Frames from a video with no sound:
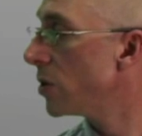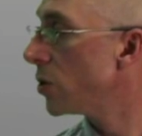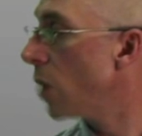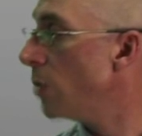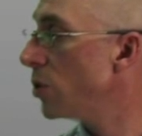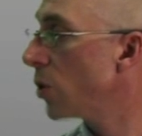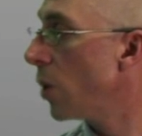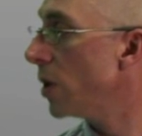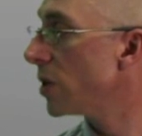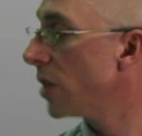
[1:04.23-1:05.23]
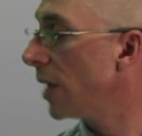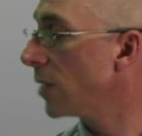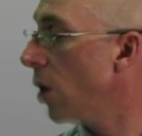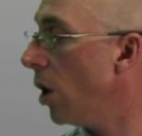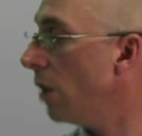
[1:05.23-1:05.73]
so I'm just going to
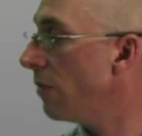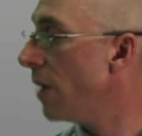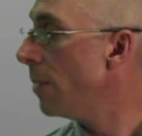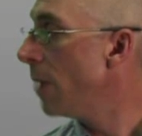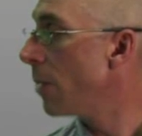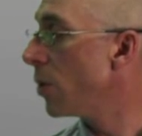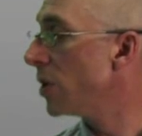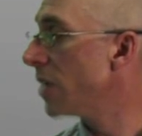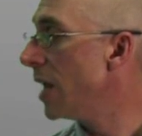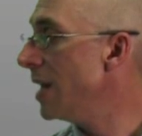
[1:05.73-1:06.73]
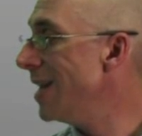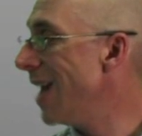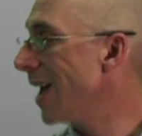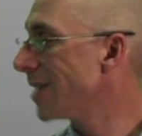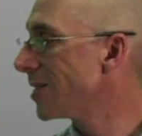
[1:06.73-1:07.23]
select all of them. I'm going to say
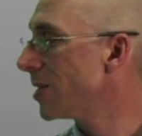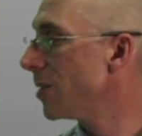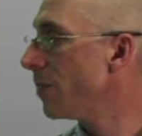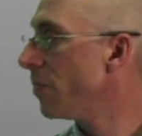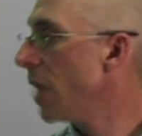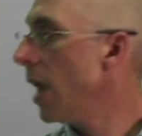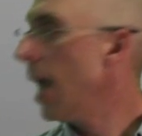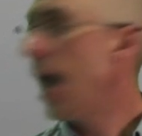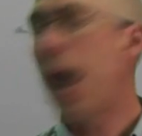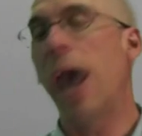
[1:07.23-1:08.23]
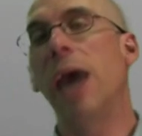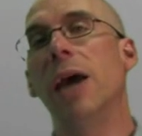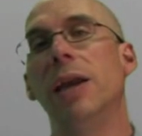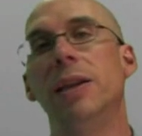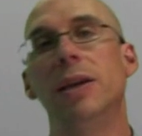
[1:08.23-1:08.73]
next.
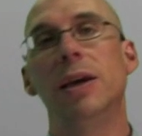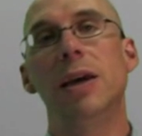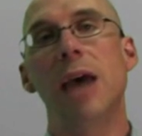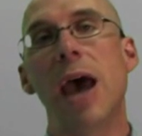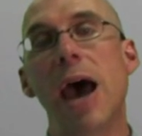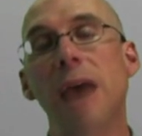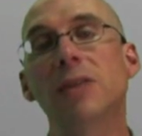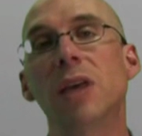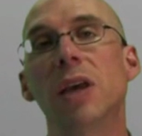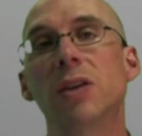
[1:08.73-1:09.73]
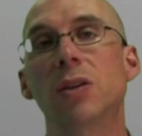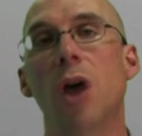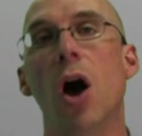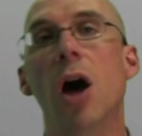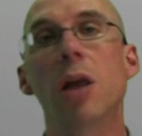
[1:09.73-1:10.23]
And Access
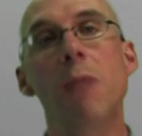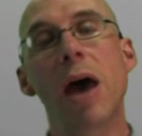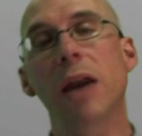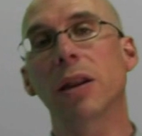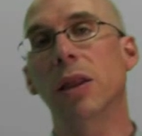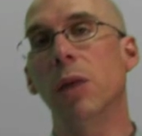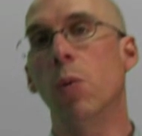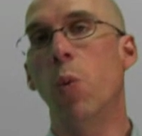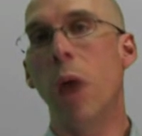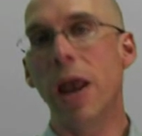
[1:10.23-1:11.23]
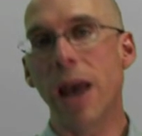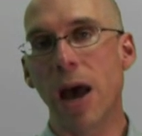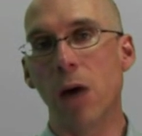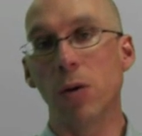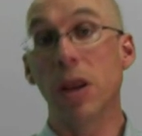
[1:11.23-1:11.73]
automatically went
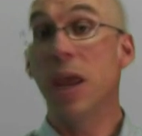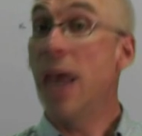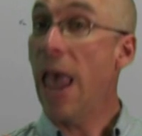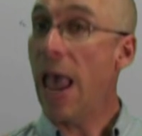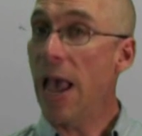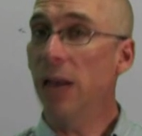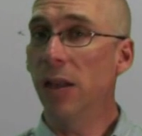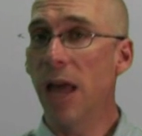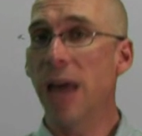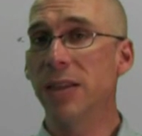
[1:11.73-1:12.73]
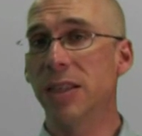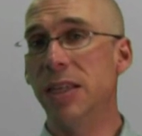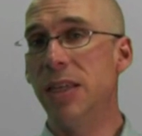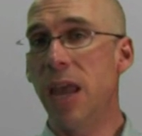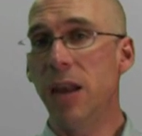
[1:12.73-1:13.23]
out, analyzed the
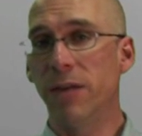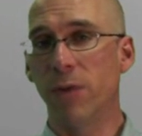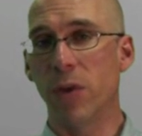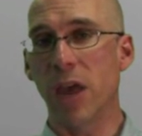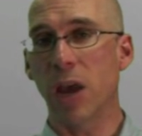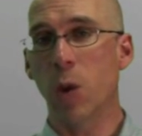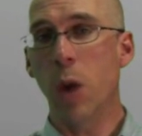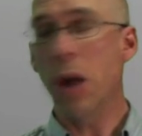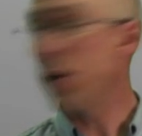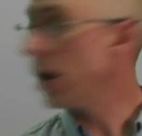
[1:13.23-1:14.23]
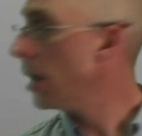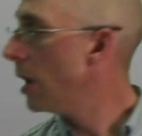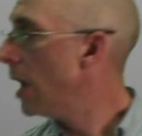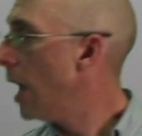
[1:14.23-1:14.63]
data for that query,